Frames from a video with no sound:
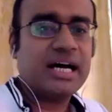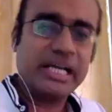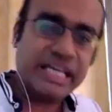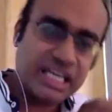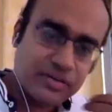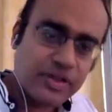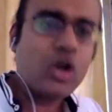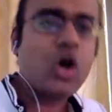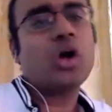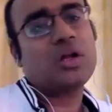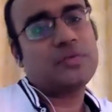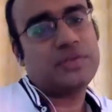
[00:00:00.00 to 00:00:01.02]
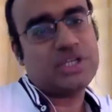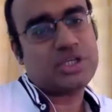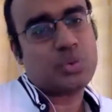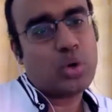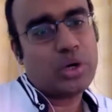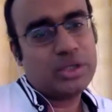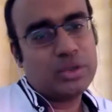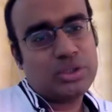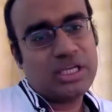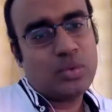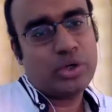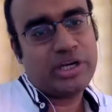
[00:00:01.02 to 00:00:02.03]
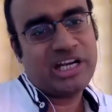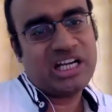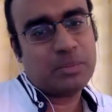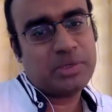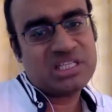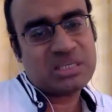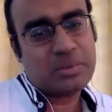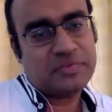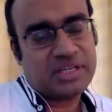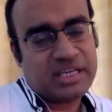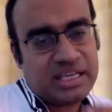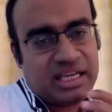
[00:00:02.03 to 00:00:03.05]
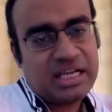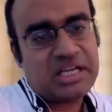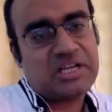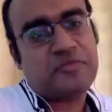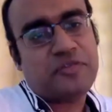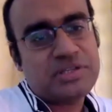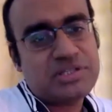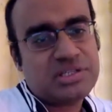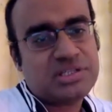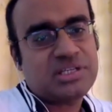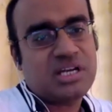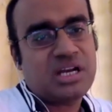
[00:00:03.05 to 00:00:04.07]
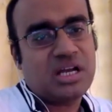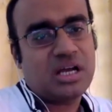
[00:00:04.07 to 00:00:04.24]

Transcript: Given all of this, what do you think would need to be some of the key differences in